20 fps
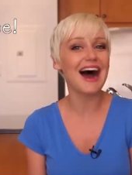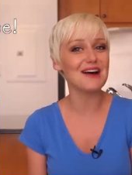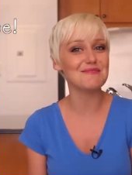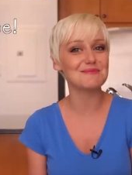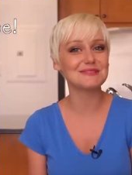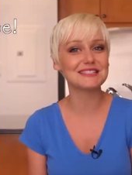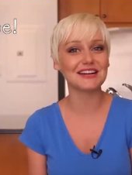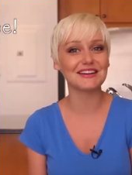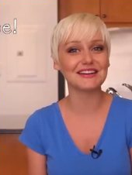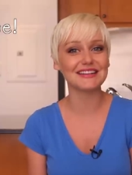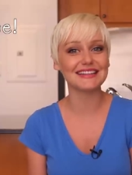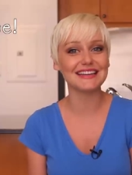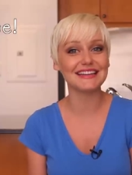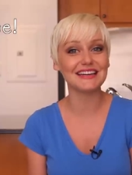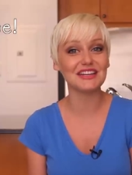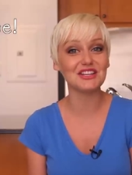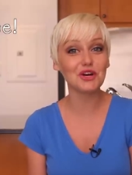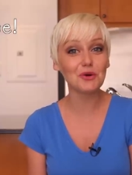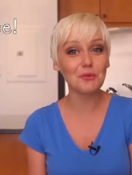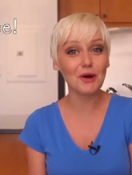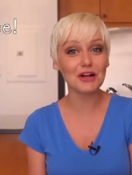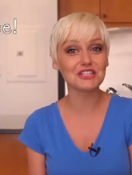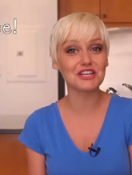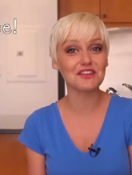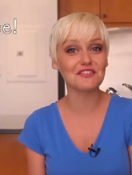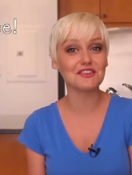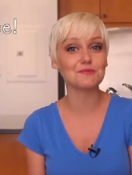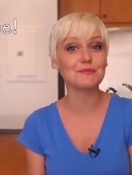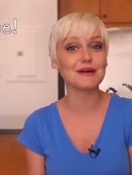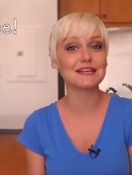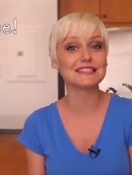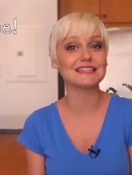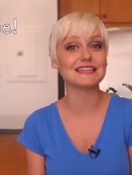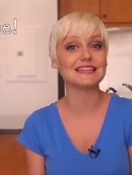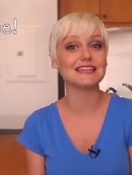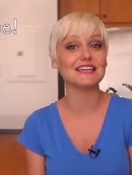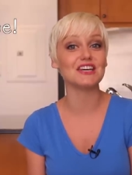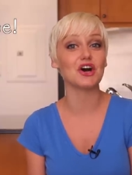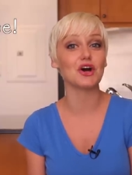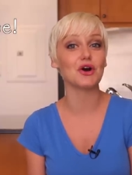I'm Sara Lynn, and you're watching The Domestic
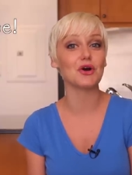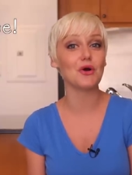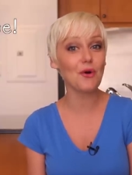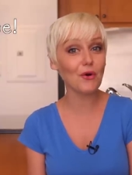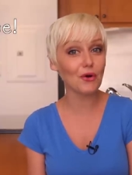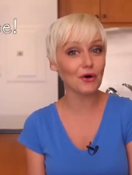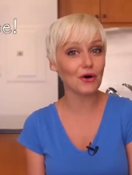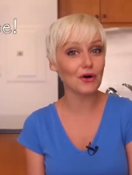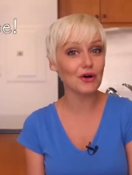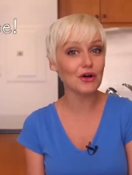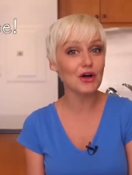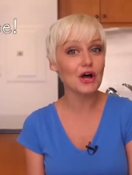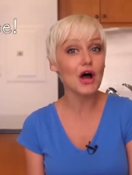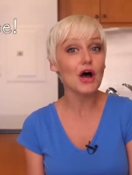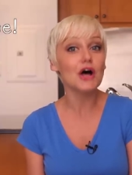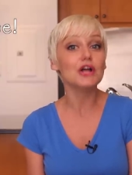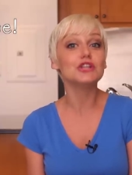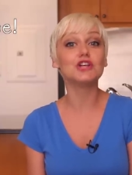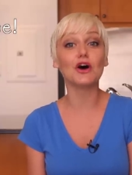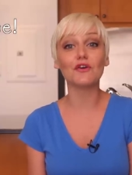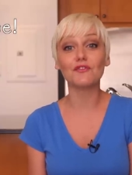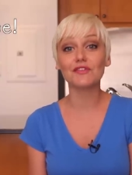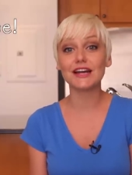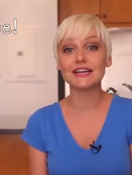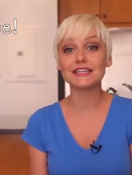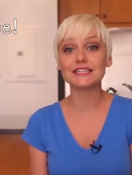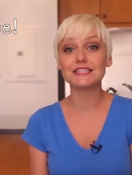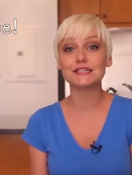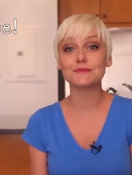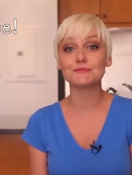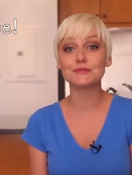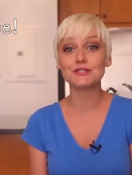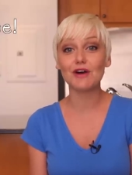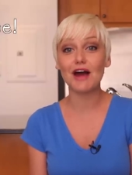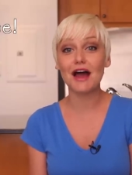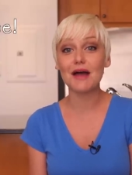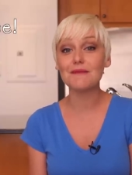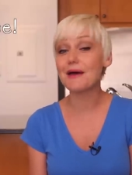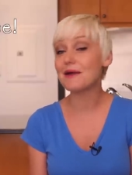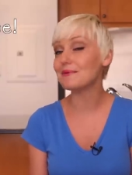Geek on Coral. Don't forget to
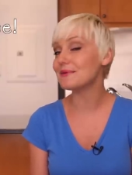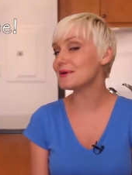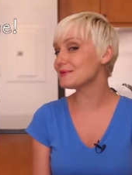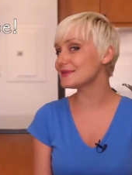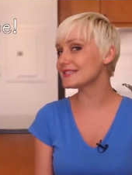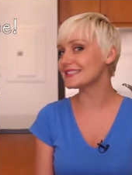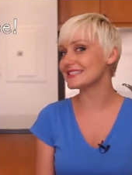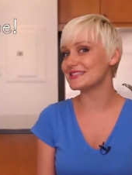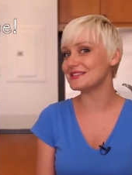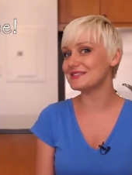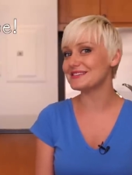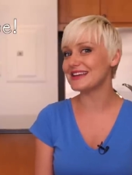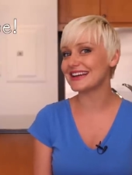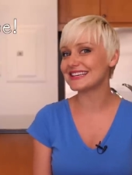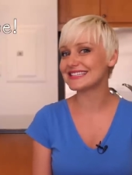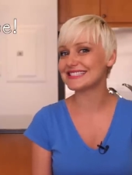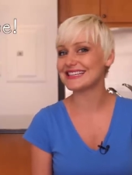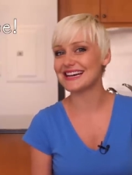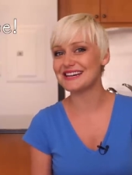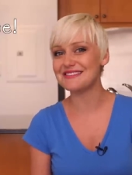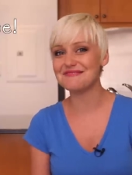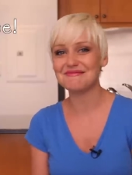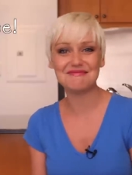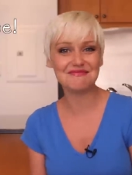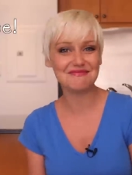subscribe, and we will see you next time.